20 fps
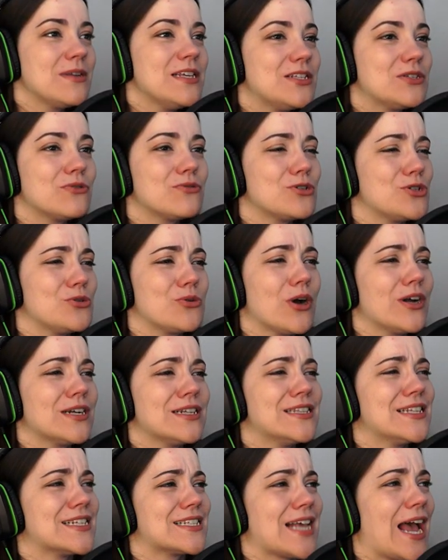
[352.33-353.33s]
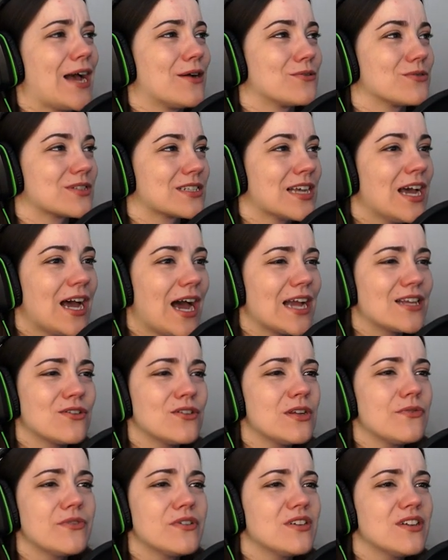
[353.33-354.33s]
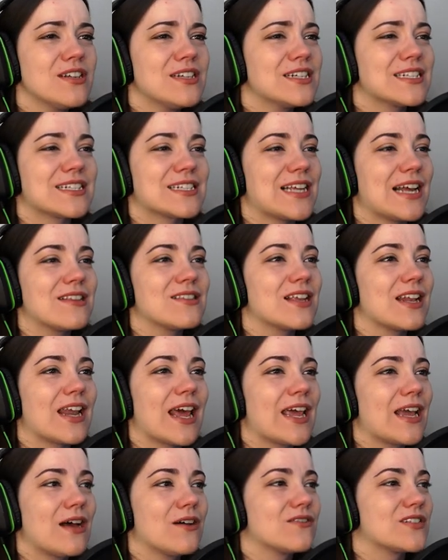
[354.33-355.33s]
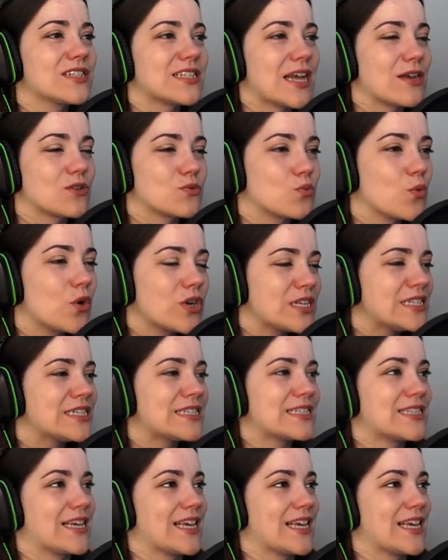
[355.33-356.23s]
many doors you got in this house? I don't even understand the layout of this house. What is